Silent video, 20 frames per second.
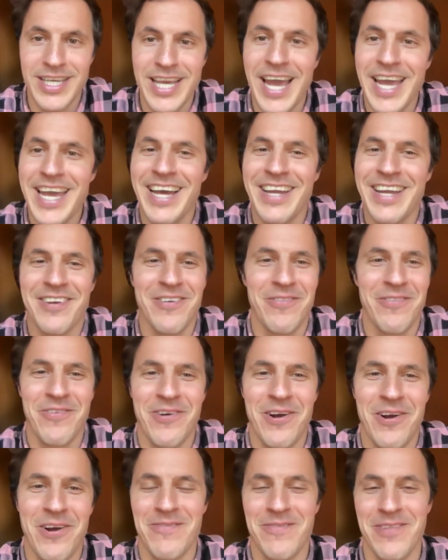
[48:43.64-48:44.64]
Yeah, yeah, no
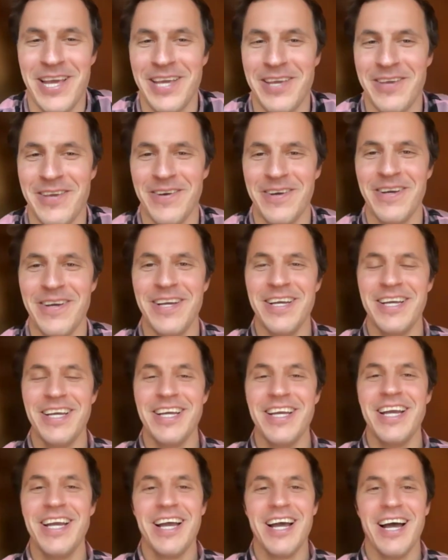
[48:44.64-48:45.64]
problem. Thank you.
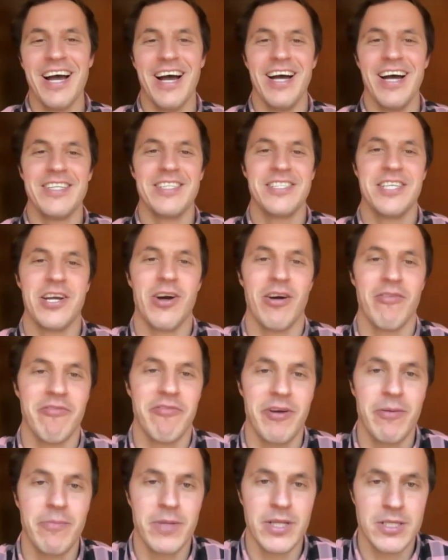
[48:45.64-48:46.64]
She
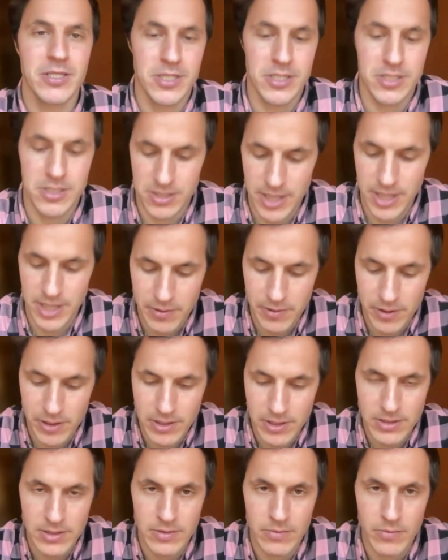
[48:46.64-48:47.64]
confirmed that she's
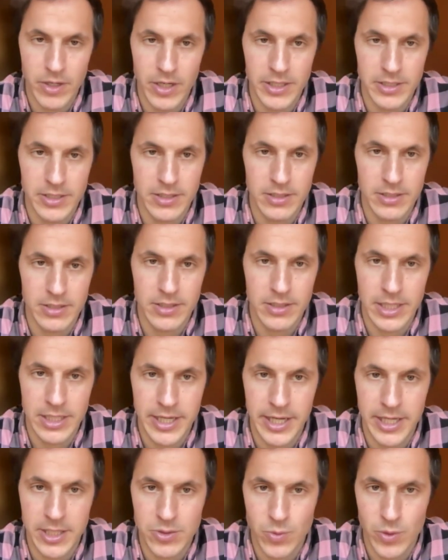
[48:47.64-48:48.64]
sacral. Well, in
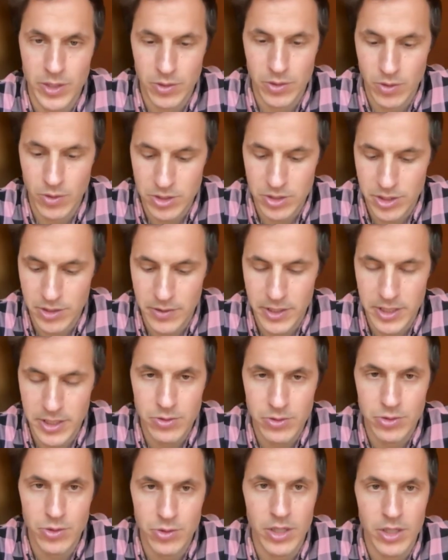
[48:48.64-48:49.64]
that case, when you are
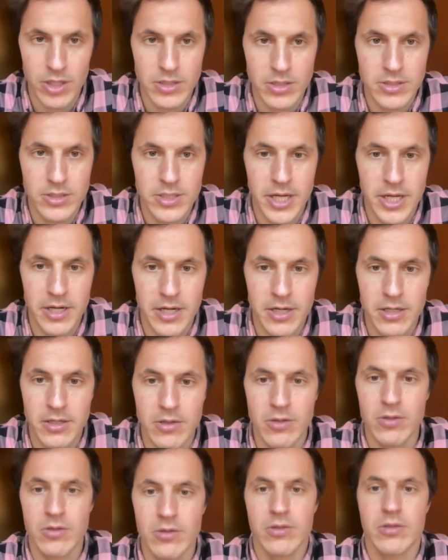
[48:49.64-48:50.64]
generator, you are
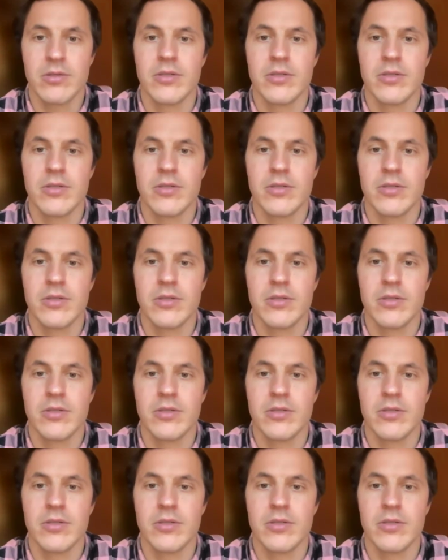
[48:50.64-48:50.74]
sacral